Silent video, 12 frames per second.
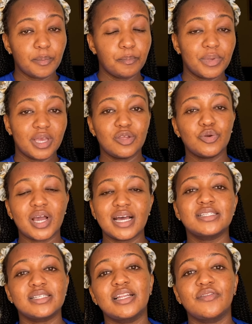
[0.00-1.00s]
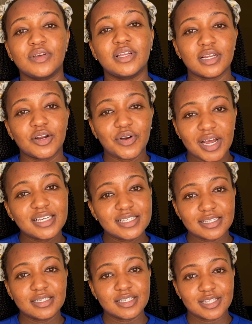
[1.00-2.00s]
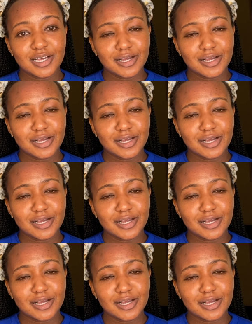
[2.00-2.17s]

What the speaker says: You can't live in crisis.